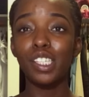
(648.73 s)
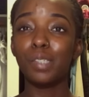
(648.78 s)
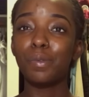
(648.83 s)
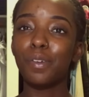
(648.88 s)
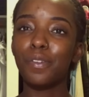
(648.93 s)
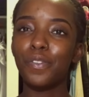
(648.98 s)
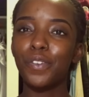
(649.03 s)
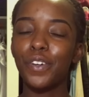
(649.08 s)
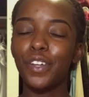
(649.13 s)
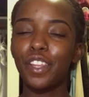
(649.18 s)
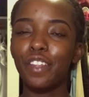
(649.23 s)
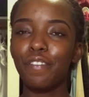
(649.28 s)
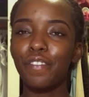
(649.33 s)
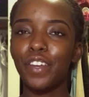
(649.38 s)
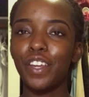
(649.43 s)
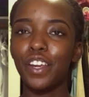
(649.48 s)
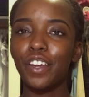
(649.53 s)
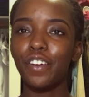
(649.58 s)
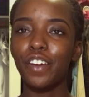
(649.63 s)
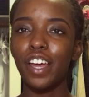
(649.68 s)
So before the
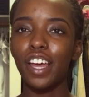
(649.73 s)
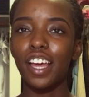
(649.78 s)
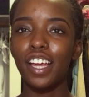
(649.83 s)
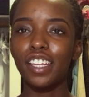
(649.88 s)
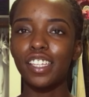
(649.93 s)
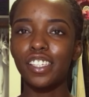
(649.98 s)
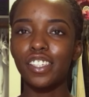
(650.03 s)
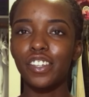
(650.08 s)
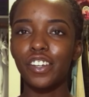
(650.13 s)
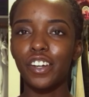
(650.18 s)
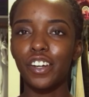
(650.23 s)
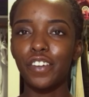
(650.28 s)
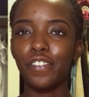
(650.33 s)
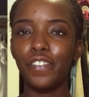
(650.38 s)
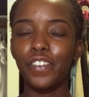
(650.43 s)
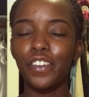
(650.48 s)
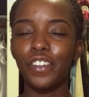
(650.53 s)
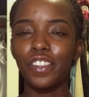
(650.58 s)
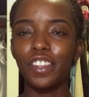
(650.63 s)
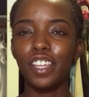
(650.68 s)
video ends, there are a
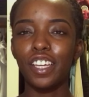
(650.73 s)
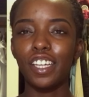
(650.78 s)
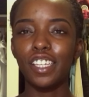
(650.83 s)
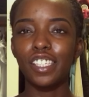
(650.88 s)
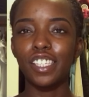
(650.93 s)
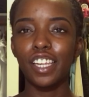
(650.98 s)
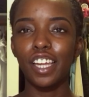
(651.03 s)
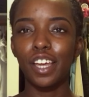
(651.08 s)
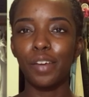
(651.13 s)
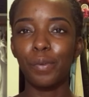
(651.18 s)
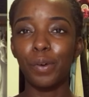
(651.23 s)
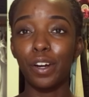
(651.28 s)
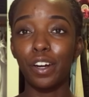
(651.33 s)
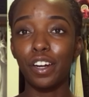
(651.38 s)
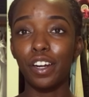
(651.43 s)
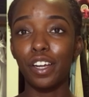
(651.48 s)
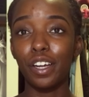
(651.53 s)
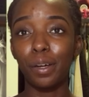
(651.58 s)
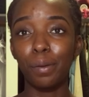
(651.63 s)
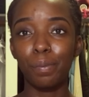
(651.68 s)
few things that I
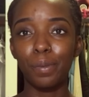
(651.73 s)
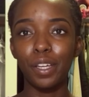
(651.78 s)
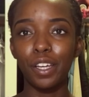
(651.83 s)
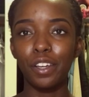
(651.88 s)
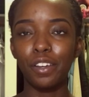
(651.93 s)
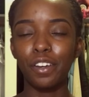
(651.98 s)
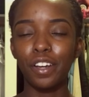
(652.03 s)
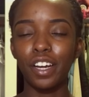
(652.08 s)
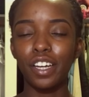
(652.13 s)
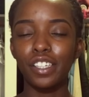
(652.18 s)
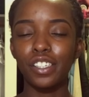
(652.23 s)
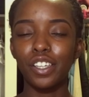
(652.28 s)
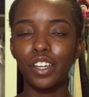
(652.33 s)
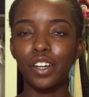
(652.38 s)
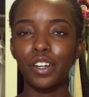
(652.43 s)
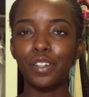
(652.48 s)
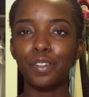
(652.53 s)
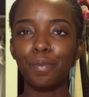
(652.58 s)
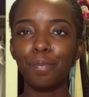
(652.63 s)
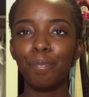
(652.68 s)
wanted to update you guys
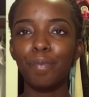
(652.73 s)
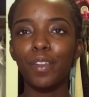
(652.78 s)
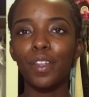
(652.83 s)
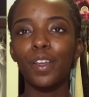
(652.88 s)
on.